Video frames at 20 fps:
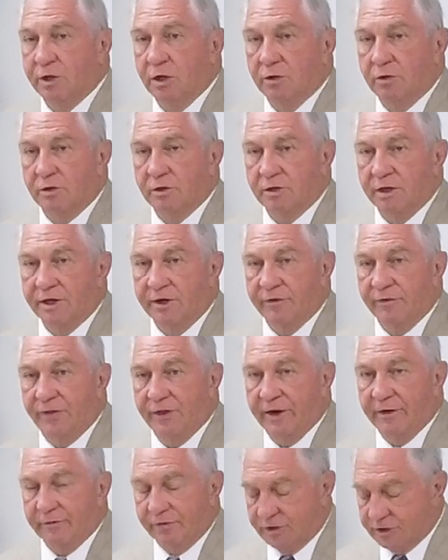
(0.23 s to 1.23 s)
go here and
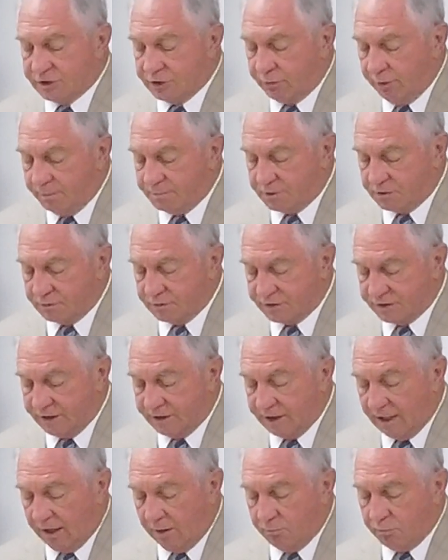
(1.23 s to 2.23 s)
there in the scriptures,
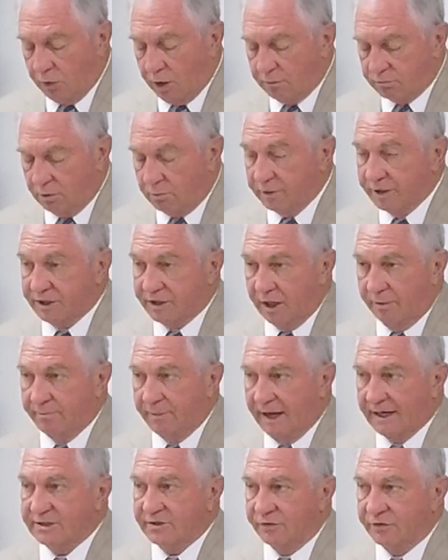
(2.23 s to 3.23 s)
and I'll probably come
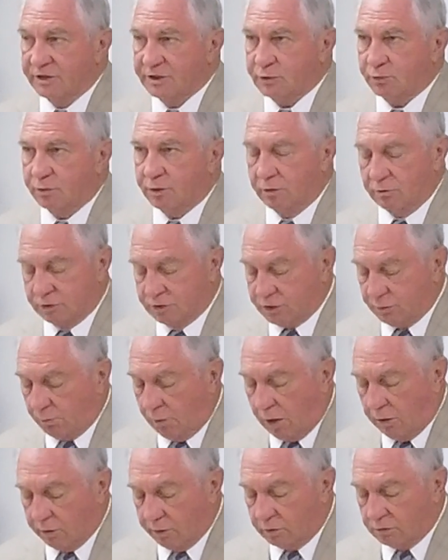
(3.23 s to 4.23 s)
back to this one on
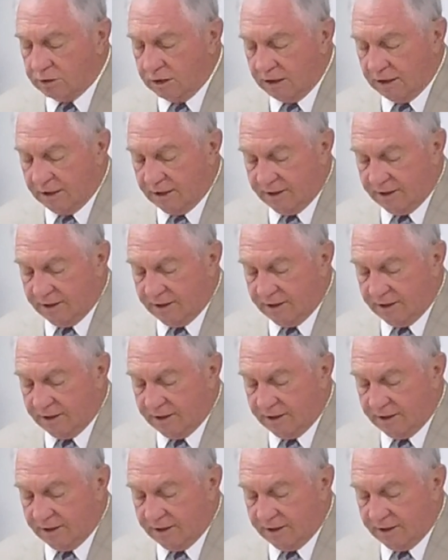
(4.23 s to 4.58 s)
tomorrow.